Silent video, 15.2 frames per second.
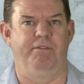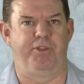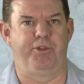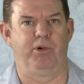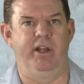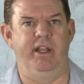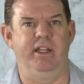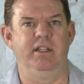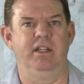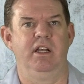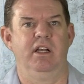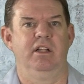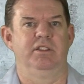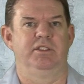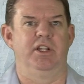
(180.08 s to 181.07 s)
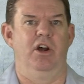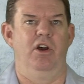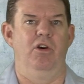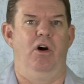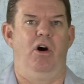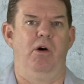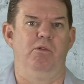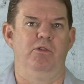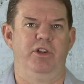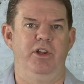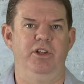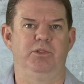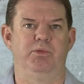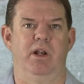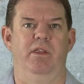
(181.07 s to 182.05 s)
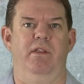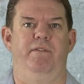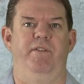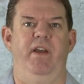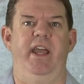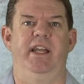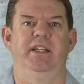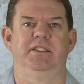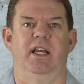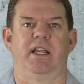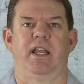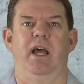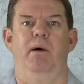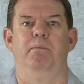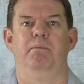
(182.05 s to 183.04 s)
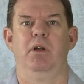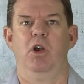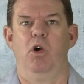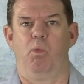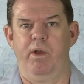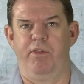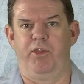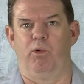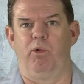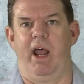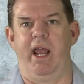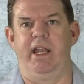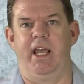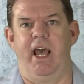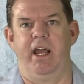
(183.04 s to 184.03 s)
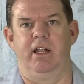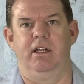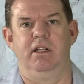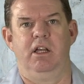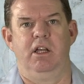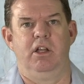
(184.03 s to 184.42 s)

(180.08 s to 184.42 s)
3, so I will use one of the fans that come with the radiator